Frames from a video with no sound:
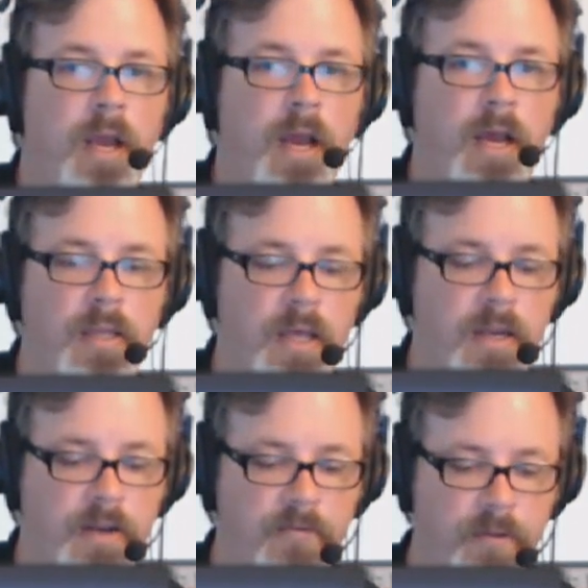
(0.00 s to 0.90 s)
a lot
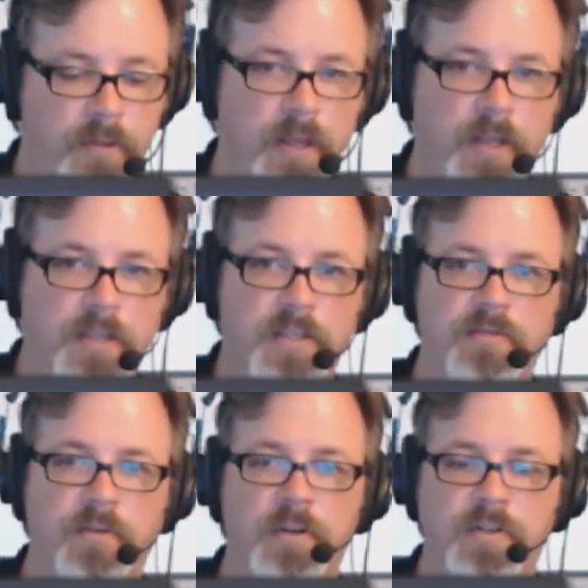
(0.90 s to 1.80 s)
of different things as
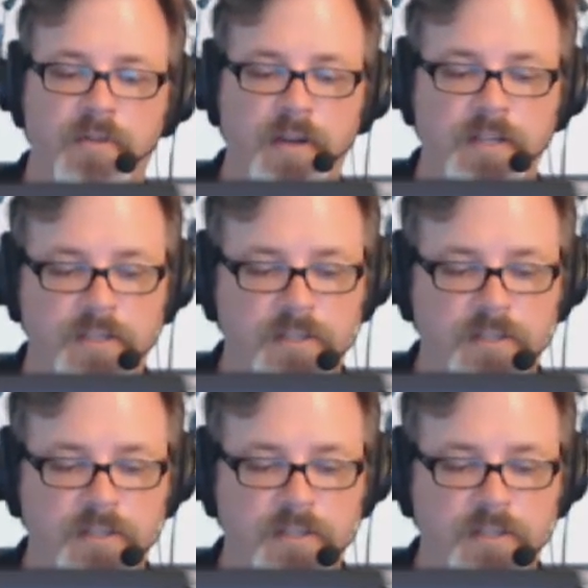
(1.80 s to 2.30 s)
far as phrases.